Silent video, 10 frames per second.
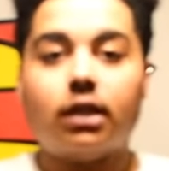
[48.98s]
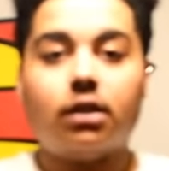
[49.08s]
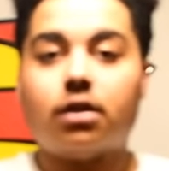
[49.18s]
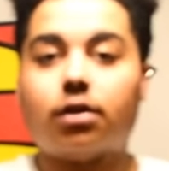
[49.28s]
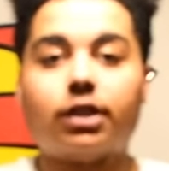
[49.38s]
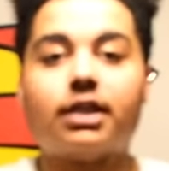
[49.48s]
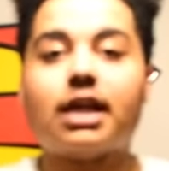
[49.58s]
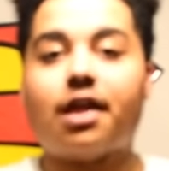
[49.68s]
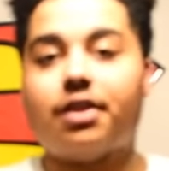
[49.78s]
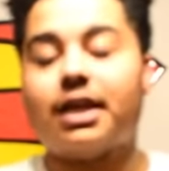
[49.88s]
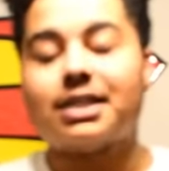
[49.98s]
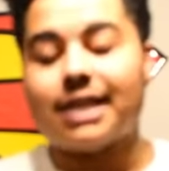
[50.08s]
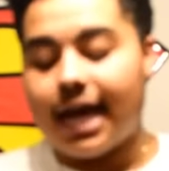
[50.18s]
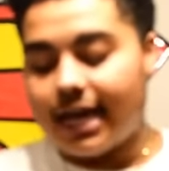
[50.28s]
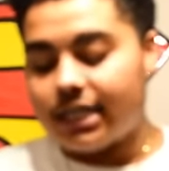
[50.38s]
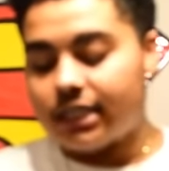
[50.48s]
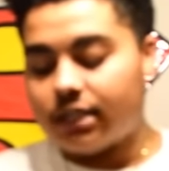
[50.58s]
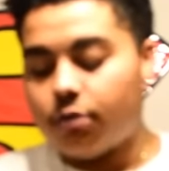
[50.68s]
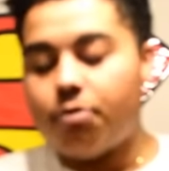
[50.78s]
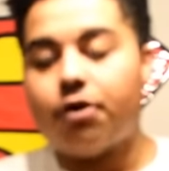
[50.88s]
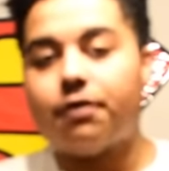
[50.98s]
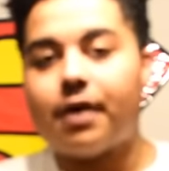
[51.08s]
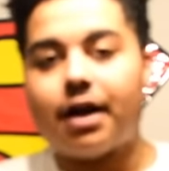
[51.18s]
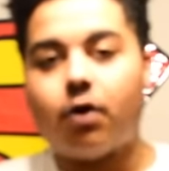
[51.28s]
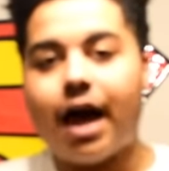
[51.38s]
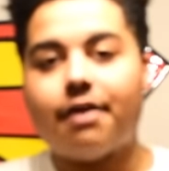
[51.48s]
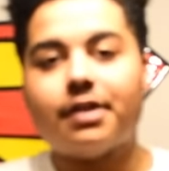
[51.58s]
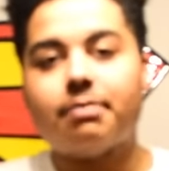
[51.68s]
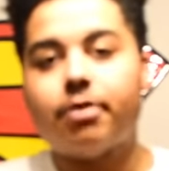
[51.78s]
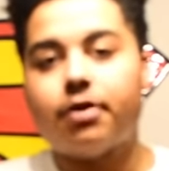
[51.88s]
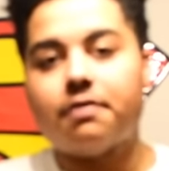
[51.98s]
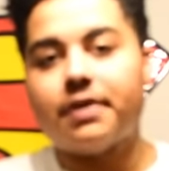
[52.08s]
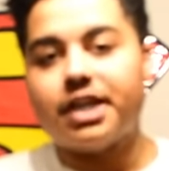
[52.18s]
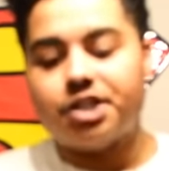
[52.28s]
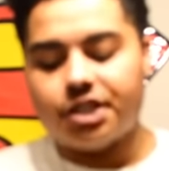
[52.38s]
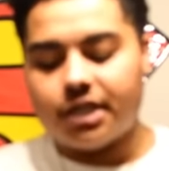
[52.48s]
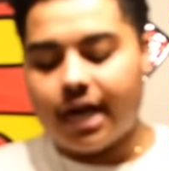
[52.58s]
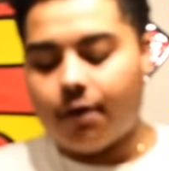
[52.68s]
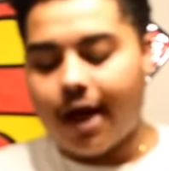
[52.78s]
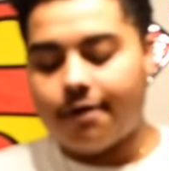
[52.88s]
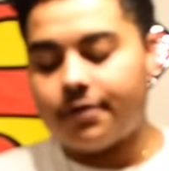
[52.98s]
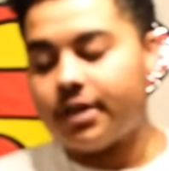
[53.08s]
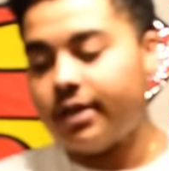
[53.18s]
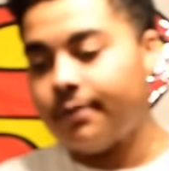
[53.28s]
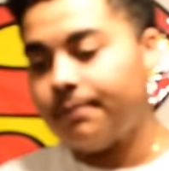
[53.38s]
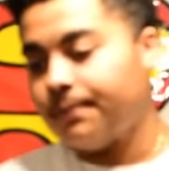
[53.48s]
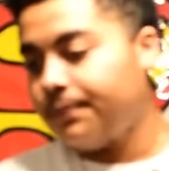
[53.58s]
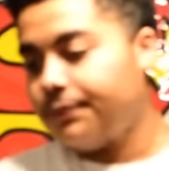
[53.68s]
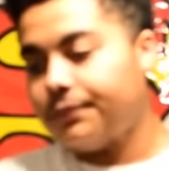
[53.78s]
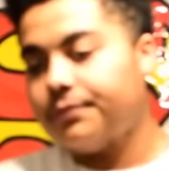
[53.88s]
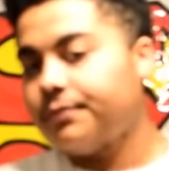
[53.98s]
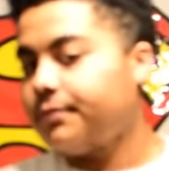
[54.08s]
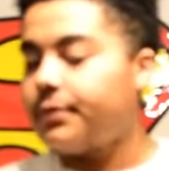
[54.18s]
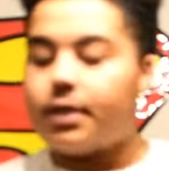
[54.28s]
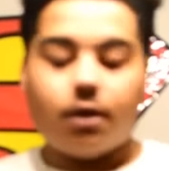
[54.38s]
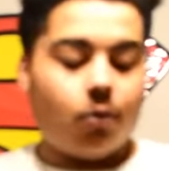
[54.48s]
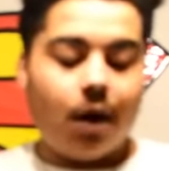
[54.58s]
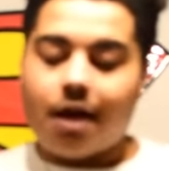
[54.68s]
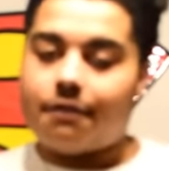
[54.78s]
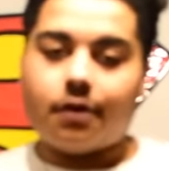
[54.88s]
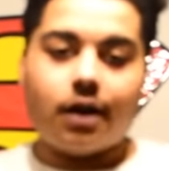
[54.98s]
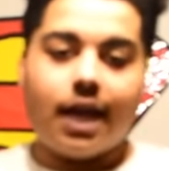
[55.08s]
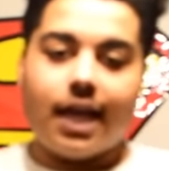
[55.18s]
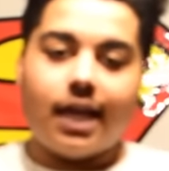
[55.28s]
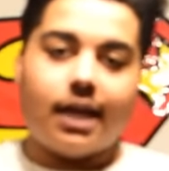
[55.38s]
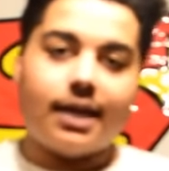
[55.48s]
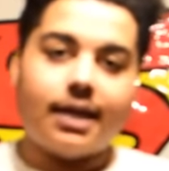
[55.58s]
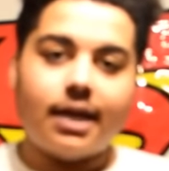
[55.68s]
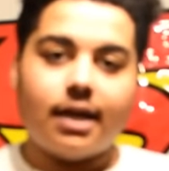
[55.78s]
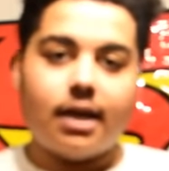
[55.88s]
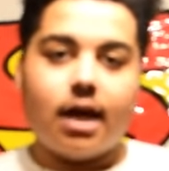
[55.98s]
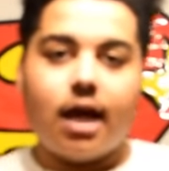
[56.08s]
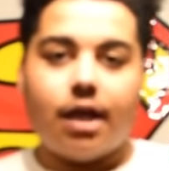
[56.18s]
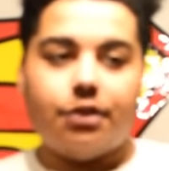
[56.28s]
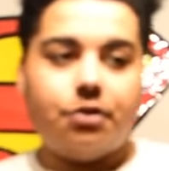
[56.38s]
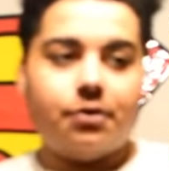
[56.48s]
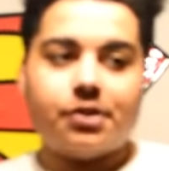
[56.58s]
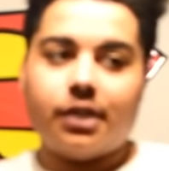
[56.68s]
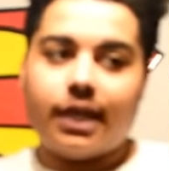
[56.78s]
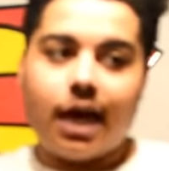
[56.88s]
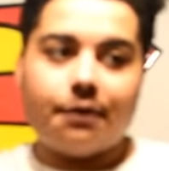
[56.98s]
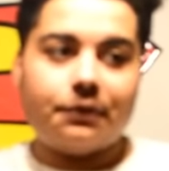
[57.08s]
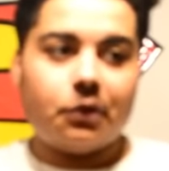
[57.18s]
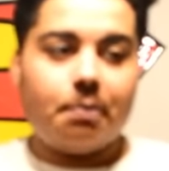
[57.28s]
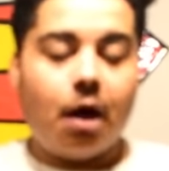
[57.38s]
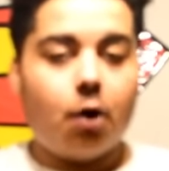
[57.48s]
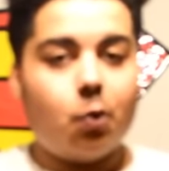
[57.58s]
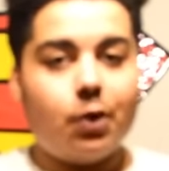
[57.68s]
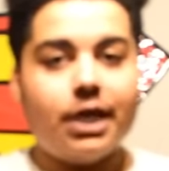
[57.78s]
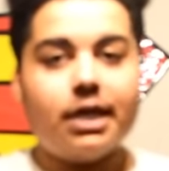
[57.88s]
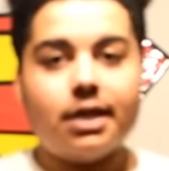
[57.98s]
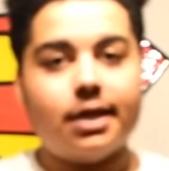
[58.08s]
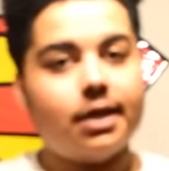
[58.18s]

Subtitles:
literally nothing, because I don't have any motivation, I don't have any whatever. And usually after about a week,